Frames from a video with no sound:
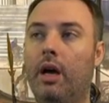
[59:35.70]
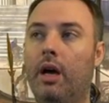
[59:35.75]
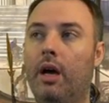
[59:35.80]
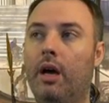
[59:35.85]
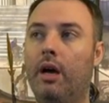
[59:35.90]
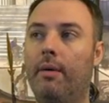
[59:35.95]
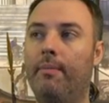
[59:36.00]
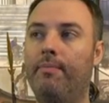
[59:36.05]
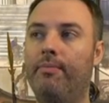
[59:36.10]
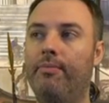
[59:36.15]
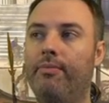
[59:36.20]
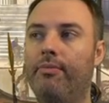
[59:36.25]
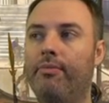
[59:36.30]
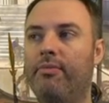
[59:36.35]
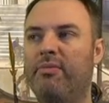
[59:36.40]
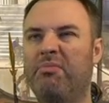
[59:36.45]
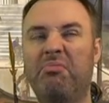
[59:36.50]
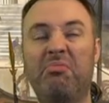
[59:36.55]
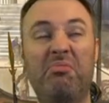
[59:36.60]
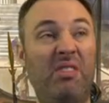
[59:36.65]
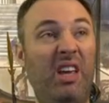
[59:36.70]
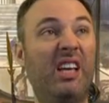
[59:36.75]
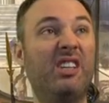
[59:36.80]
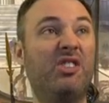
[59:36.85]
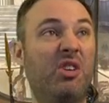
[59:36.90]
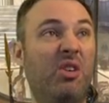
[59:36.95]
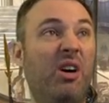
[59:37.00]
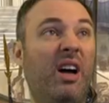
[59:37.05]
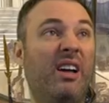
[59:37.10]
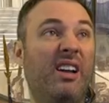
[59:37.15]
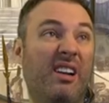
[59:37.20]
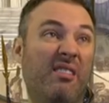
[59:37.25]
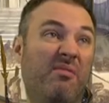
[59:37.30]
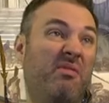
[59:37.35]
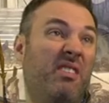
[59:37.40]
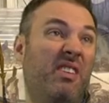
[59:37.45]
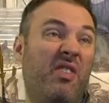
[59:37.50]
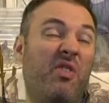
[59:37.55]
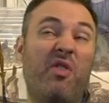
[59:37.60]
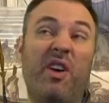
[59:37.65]
Um, yeah, so I,
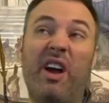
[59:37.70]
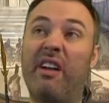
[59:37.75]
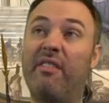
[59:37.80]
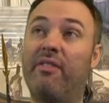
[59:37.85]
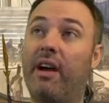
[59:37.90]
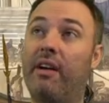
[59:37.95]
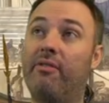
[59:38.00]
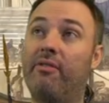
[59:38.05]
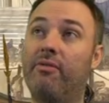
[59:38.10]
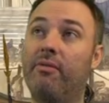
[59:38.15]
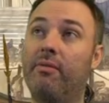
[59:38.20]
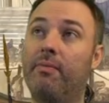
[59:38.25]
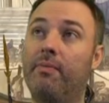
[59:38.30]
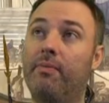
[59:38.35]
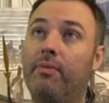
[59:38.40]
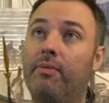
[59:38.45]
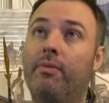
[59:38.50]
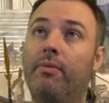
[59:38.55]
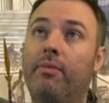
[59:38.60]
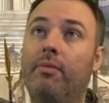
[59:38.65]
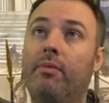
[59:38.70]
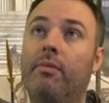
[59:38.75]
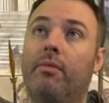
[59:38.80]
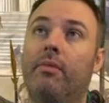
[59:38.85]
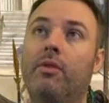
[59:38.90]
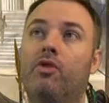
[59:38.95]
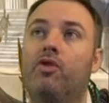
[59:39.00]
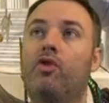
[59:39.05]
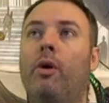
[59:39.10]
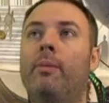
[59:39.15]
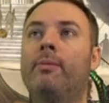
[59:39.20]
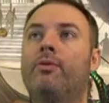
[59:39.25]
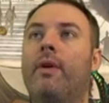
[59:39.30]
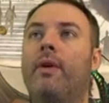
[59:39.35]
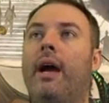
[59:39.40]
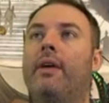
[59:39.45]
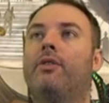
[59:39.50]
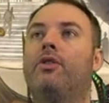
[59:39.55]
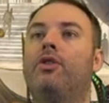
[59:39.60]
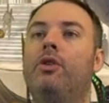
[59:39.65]
I'm giving three out of five.
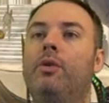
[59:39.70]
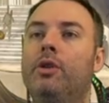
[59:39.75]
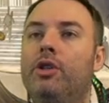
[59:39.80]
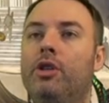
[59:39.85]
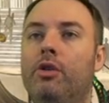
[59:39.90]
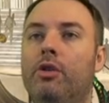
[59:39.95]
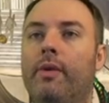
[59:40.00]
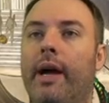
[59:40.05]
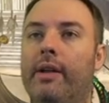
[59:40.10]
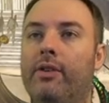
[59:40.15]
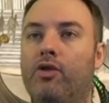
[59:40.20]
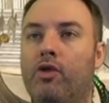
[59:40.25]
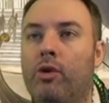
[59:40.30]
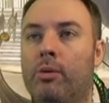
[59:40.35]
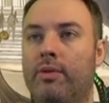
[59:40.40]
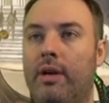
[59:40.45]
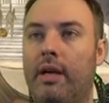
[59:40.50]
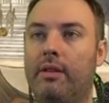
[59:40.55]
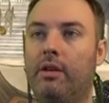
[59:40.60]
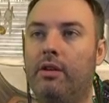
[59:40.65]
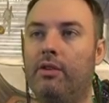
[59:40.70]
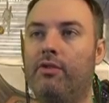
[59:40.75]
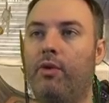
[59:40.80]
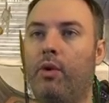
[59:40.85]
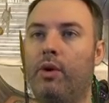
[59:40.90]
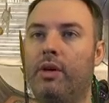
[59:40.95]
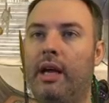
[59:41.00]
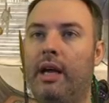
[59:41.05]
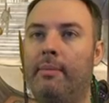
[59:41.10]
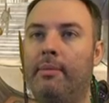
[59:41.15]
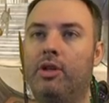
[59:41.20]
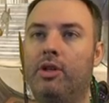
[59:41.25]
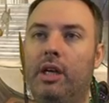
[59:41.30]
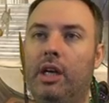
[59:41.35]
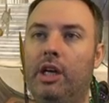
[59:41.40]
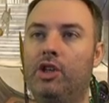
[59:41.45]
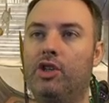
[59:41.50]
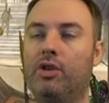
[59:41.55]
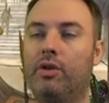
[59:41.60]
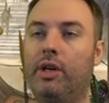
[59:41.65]
Storm's Wrath, two and two red. Storm's Wrath deals four
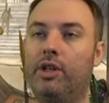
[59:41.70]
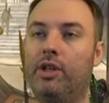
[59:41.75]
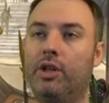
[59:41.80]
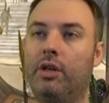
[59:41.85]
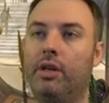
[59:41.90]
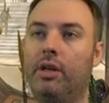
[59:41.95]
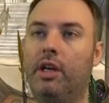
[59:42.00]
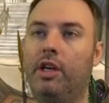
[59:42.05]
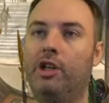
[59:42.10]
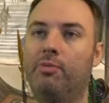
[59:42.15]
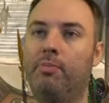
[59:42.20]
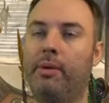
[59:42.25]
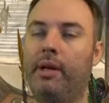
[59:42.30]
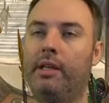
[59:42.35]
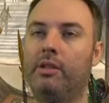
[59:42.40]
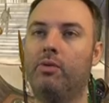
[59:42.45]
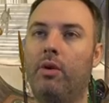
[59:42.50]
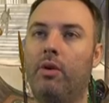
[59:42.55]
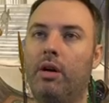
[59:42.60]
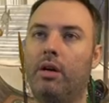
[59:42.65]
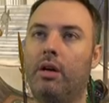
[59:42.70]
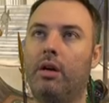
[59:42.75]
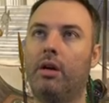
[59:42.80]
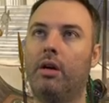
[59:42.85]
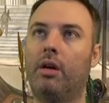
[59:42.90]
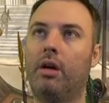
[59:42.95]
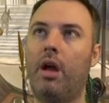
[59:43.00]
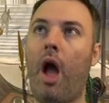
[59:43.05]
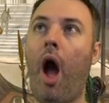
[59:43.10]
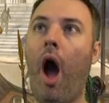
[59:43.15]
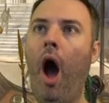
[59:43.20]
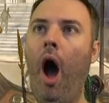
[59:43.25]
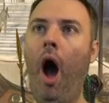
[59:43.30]
damage to each creature and each planeswalker.